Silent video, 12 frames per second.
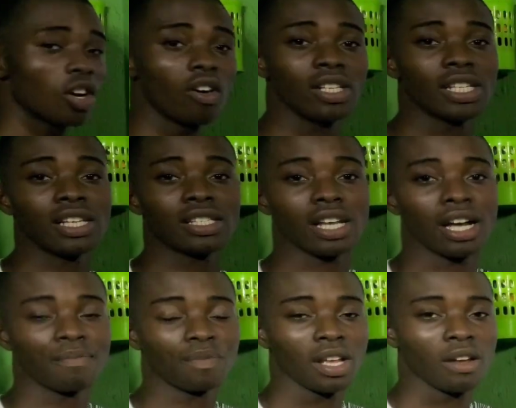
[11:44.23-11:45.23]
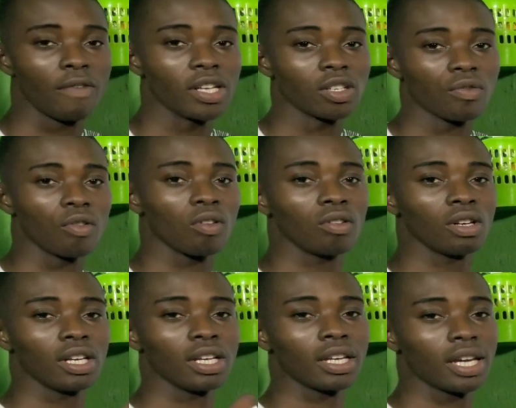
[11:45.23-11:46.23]
is the correct answer. First of all,
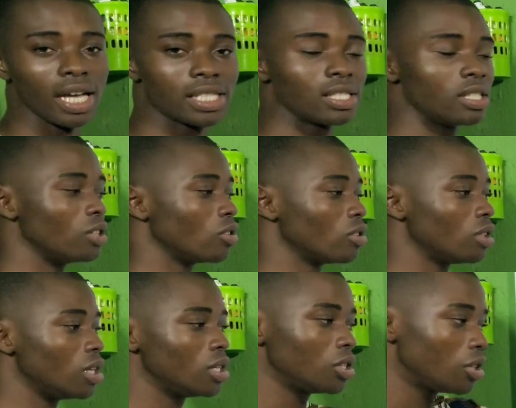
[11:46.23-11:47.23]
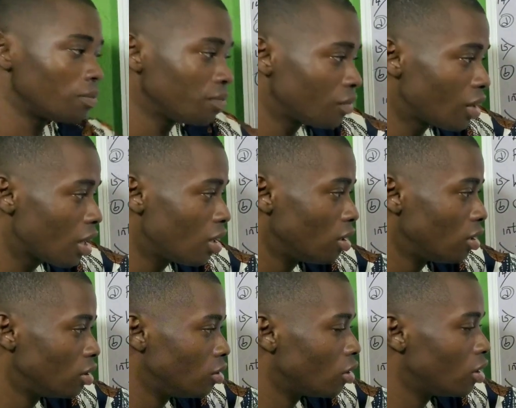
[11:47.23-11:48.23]
get the knowledge.
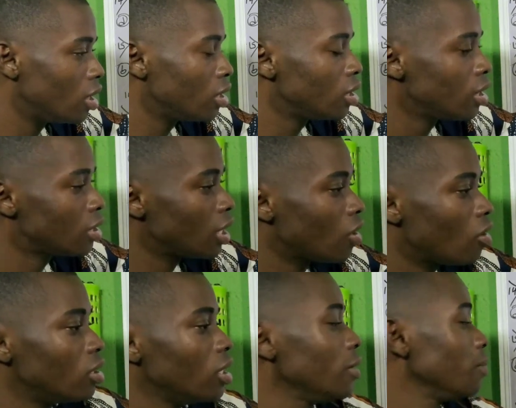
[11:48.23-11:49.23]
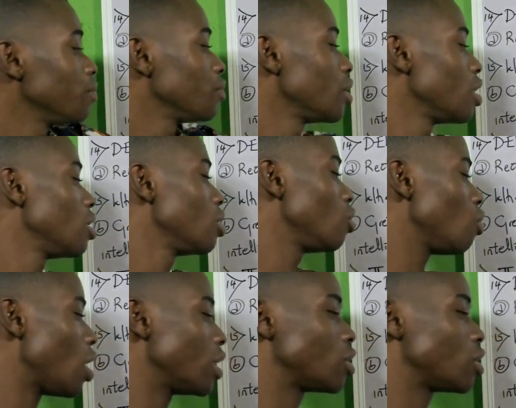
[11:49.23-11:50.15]
The knowledge. Secondly, you